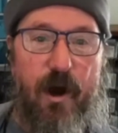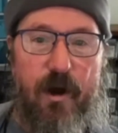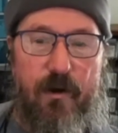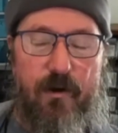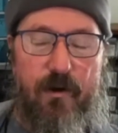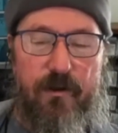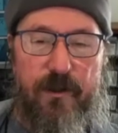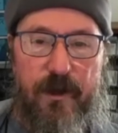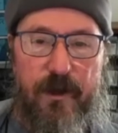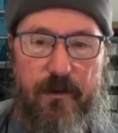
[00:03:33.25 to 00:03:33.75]

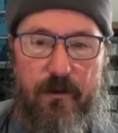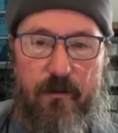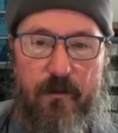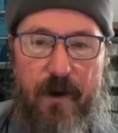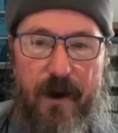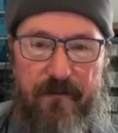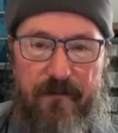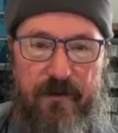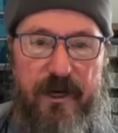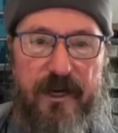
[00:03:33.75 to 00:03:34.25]
that
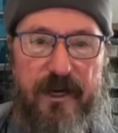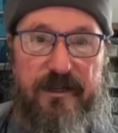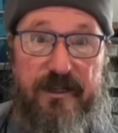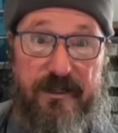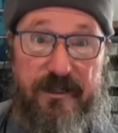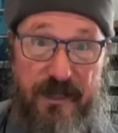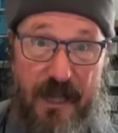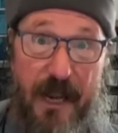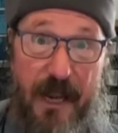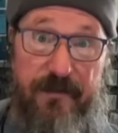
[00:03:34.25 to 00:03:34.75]
whoever had
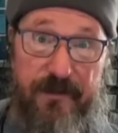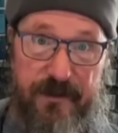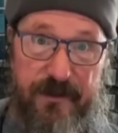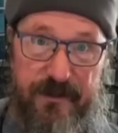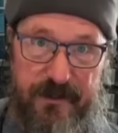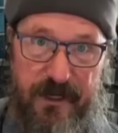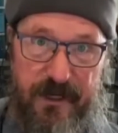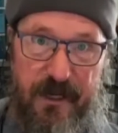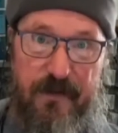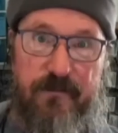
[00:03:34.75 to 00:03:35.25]
designed
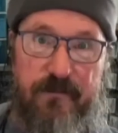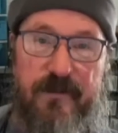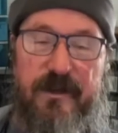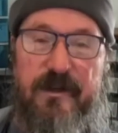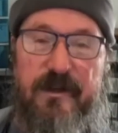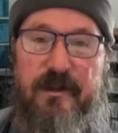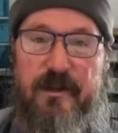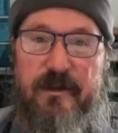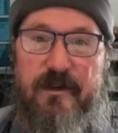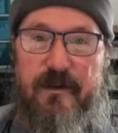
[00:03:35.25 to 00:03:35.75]
this game
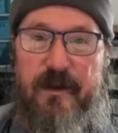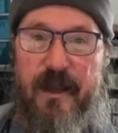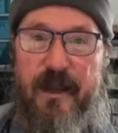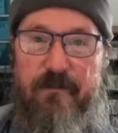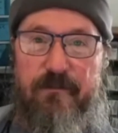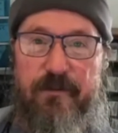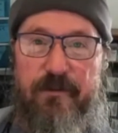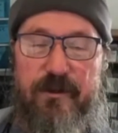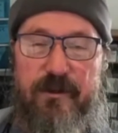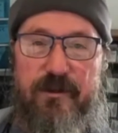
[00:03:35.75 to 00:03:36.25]

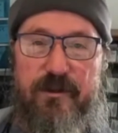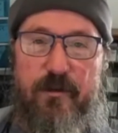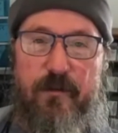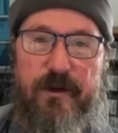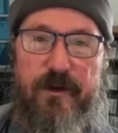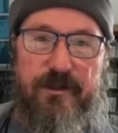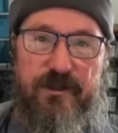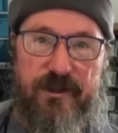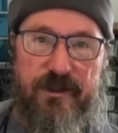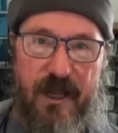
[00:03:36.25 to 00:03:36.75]
had put so
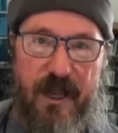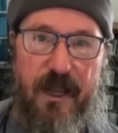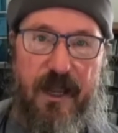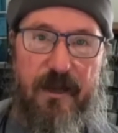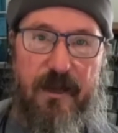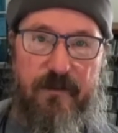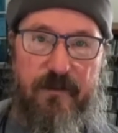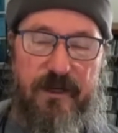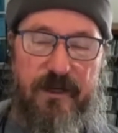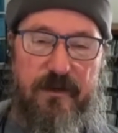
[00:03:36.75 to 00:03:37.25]
much
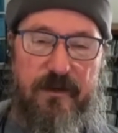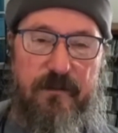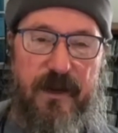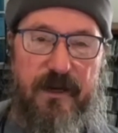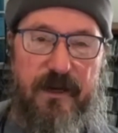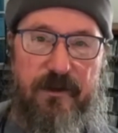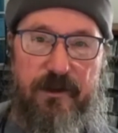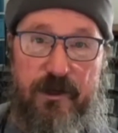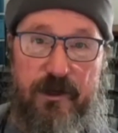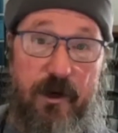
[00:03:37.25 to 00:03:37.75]
time into
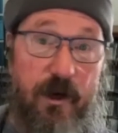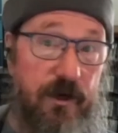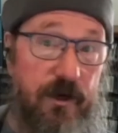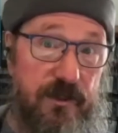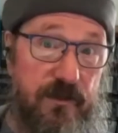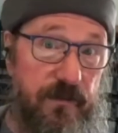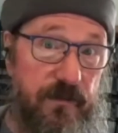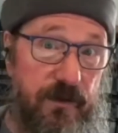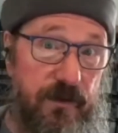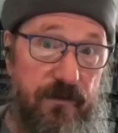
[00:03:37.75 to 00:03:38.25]
making the
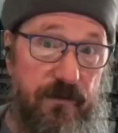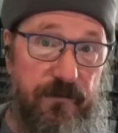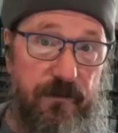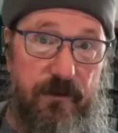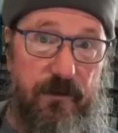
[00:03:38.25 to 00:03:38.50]
cards beautiful.